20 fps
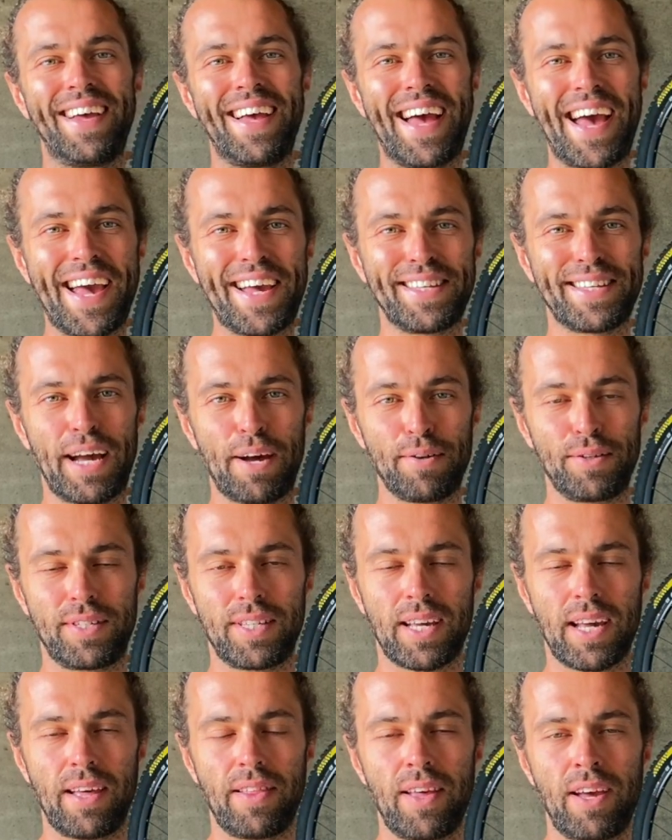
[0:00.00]
8 hours to
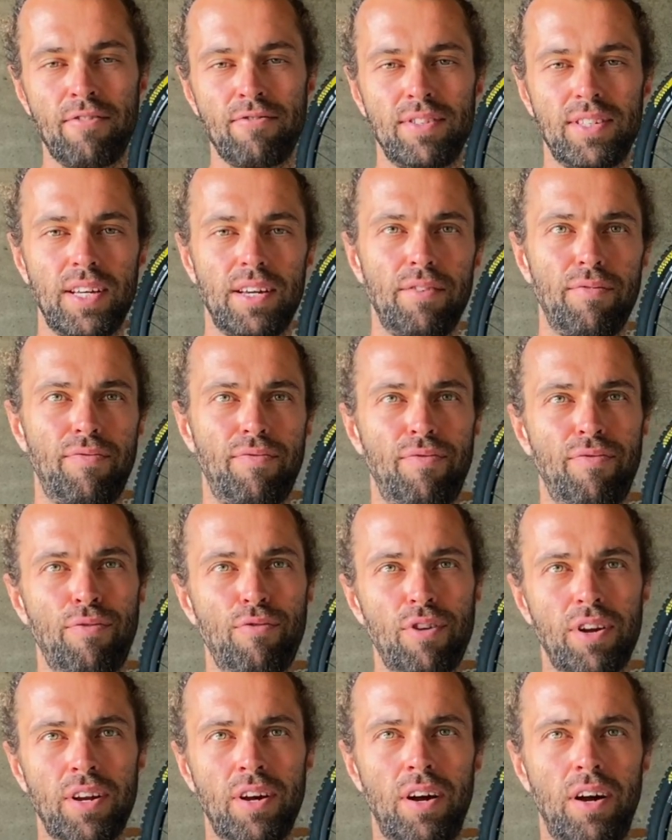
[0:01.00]
get there instead of
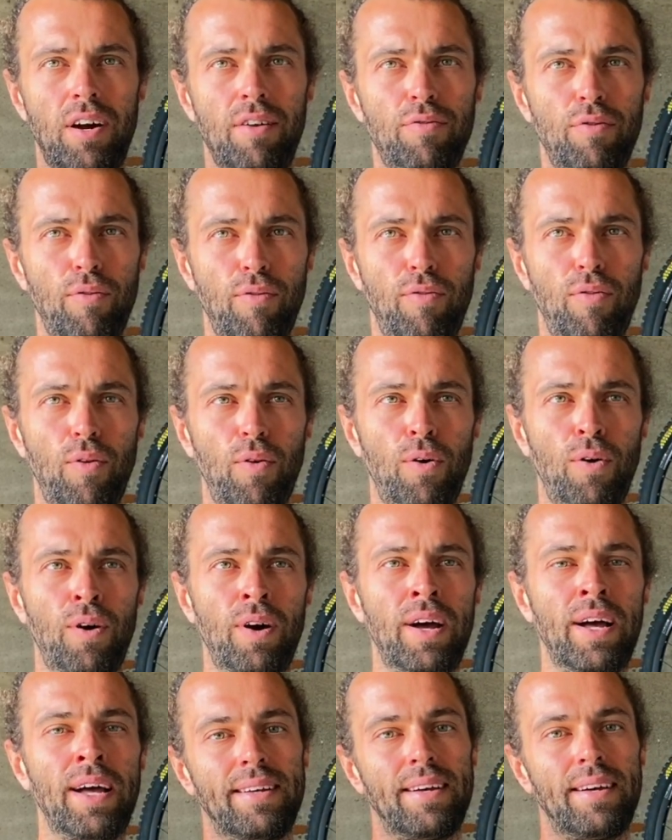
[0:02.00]
3.5 or
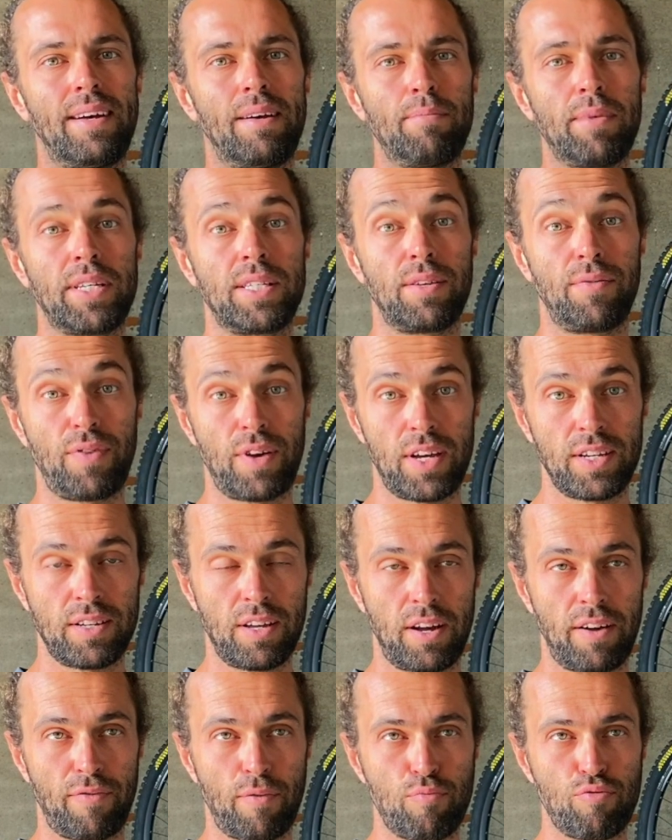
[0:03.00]
4. Missed the first
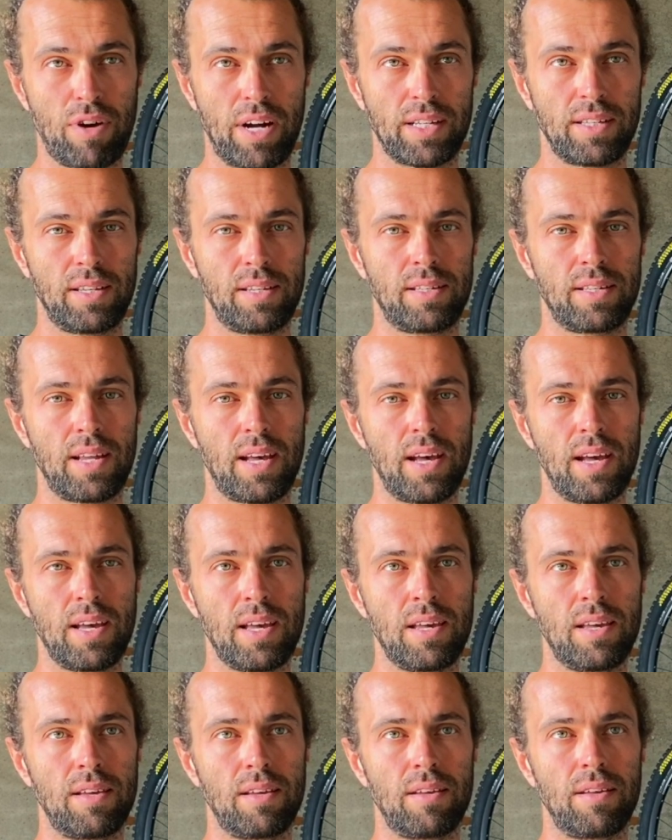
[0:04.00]
half of practice
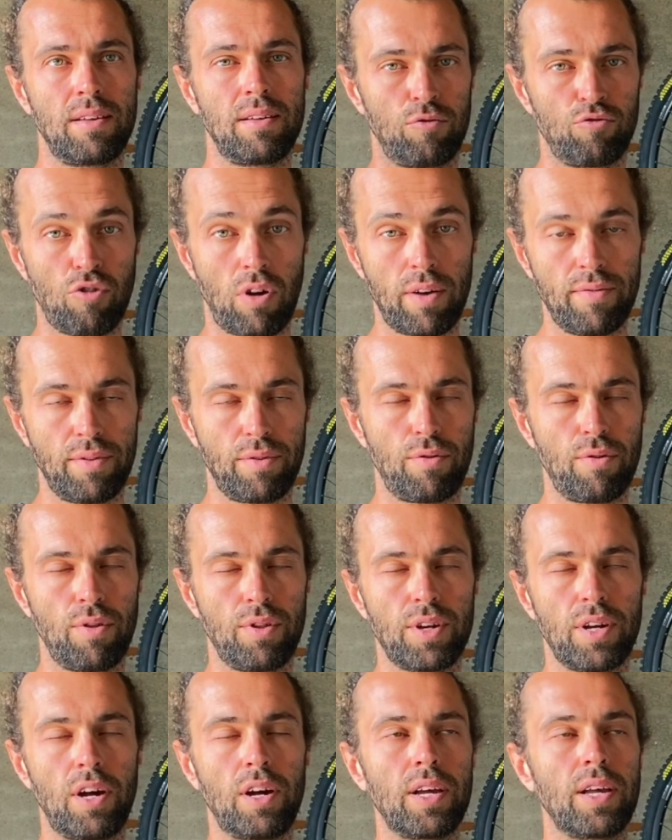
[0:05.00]
day, driving through the
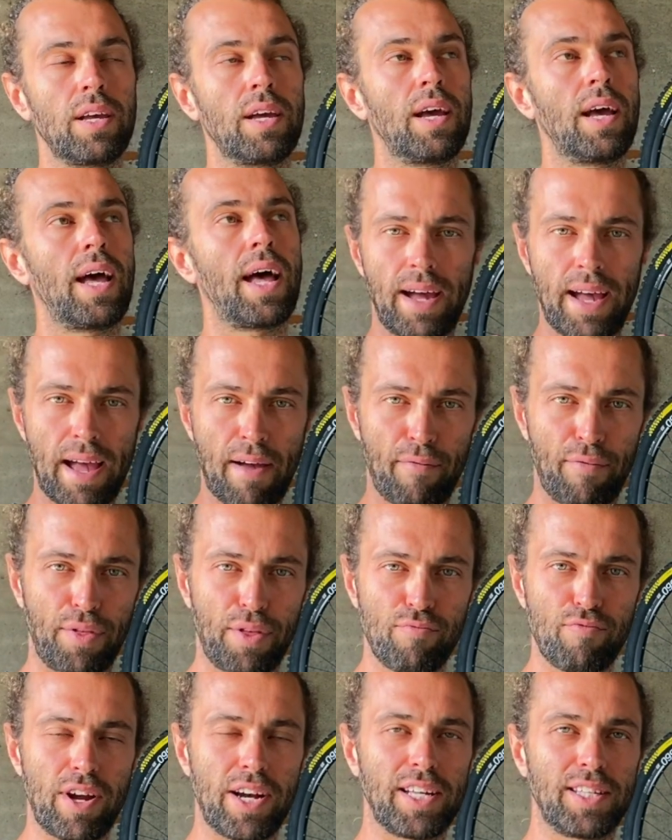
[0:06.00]
night.
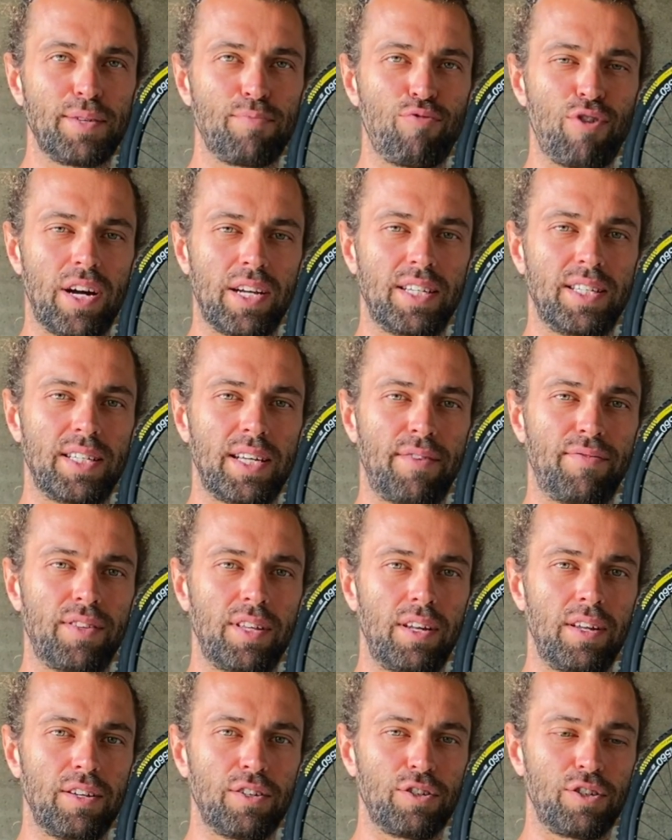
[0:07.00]
Everything ready to practice after
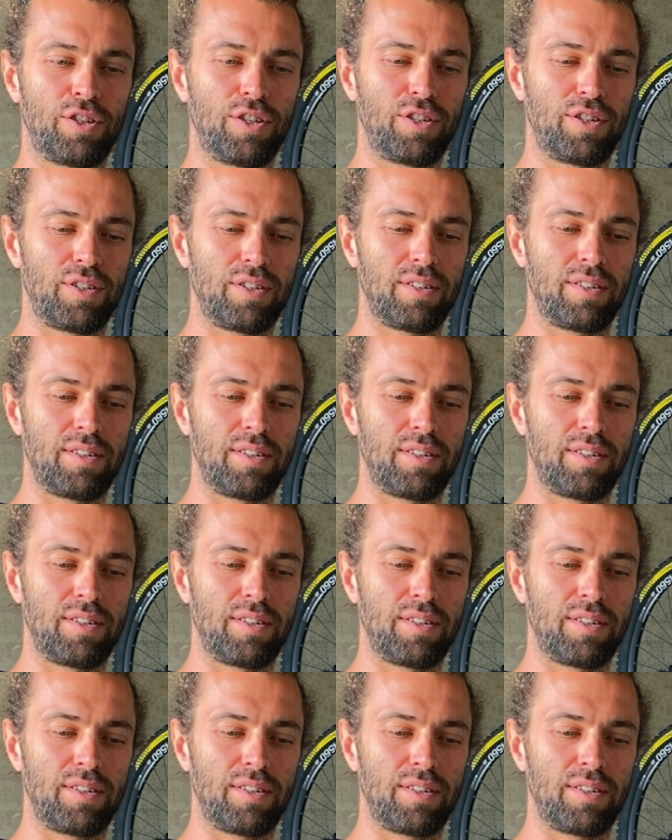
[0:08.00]
lunch.